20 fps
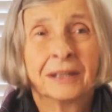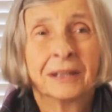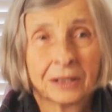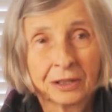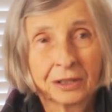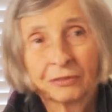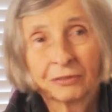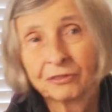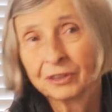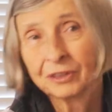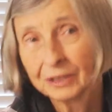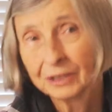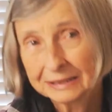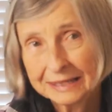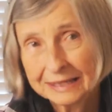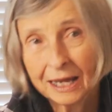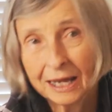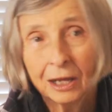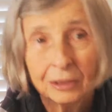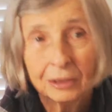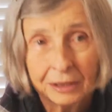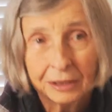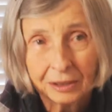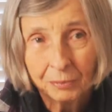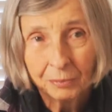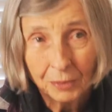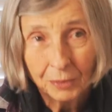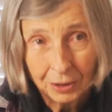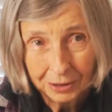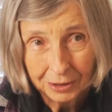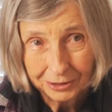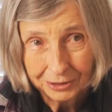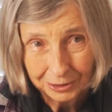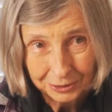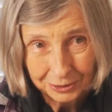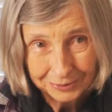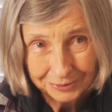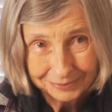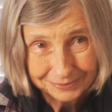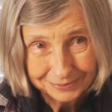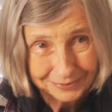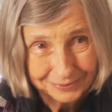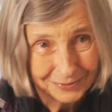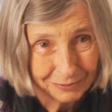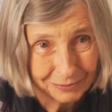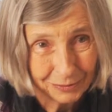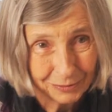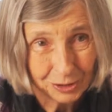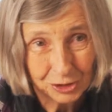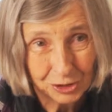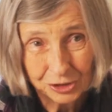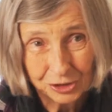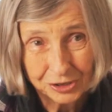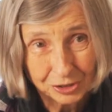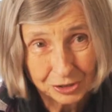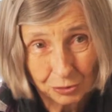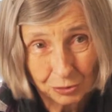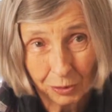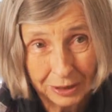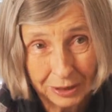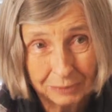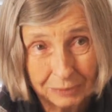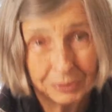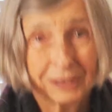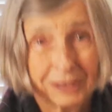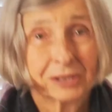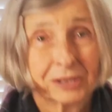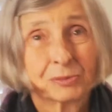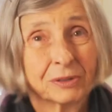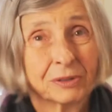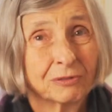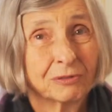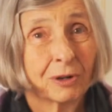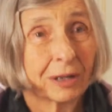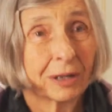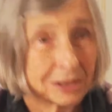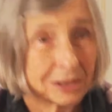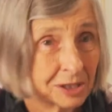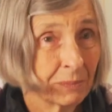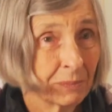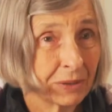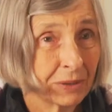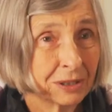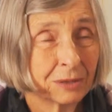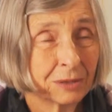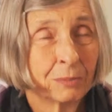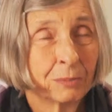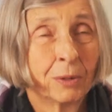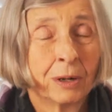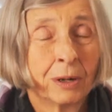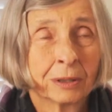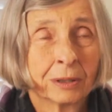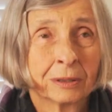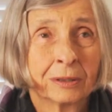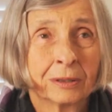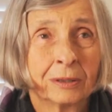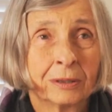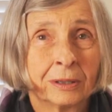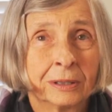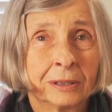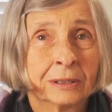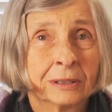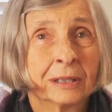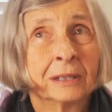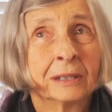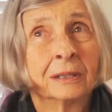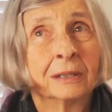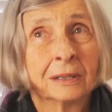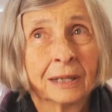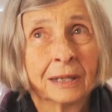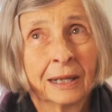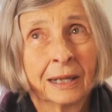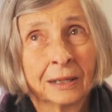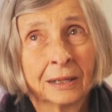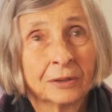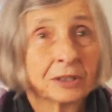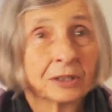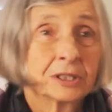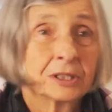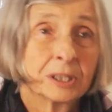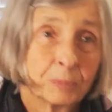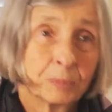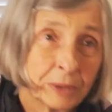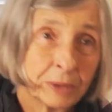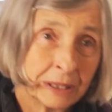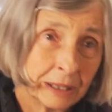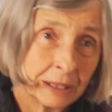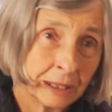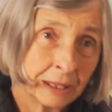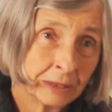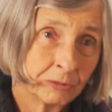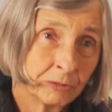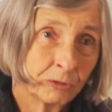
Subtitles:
the philatelic model, which is great because we've got something to model on. And the tipping in,